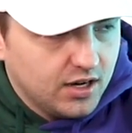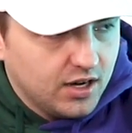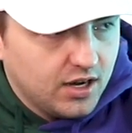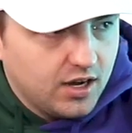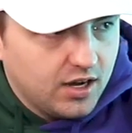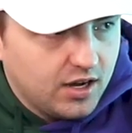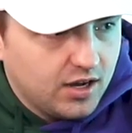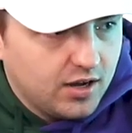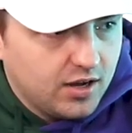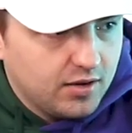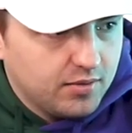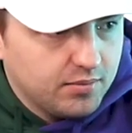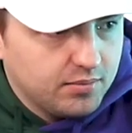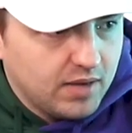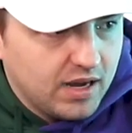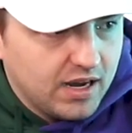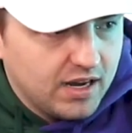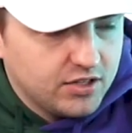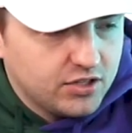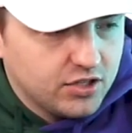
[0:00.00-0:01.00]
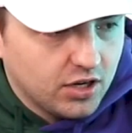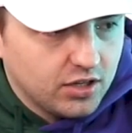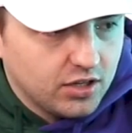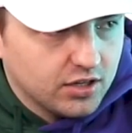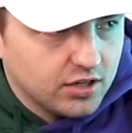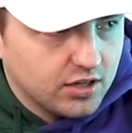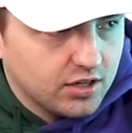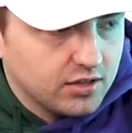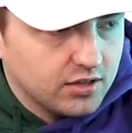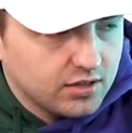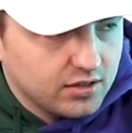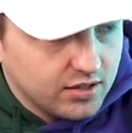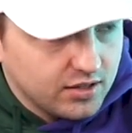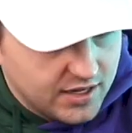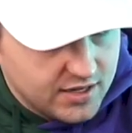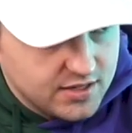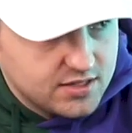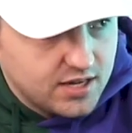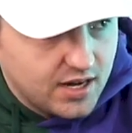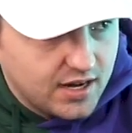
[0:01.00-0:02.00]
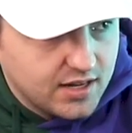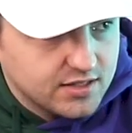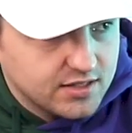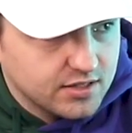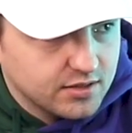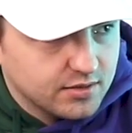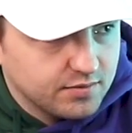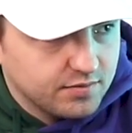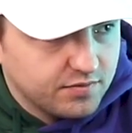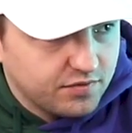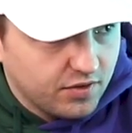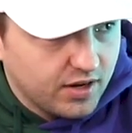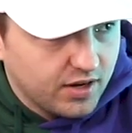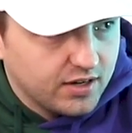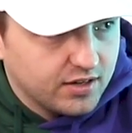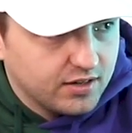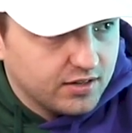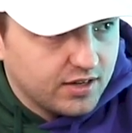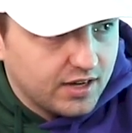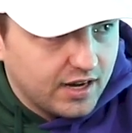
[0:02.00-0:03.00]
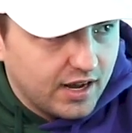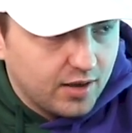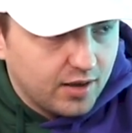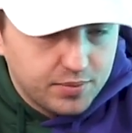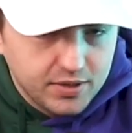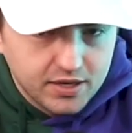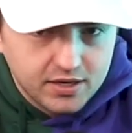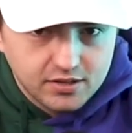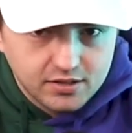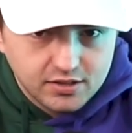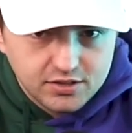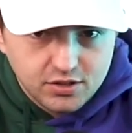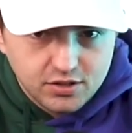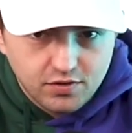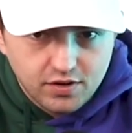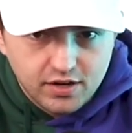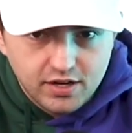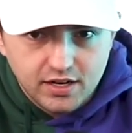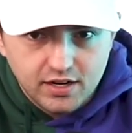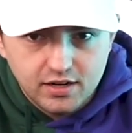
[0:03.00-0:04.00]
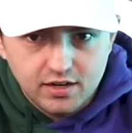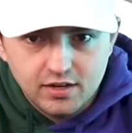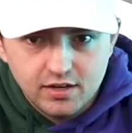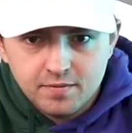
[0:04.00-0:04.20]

My duller, less handsome friend Kyle Pickle is over here.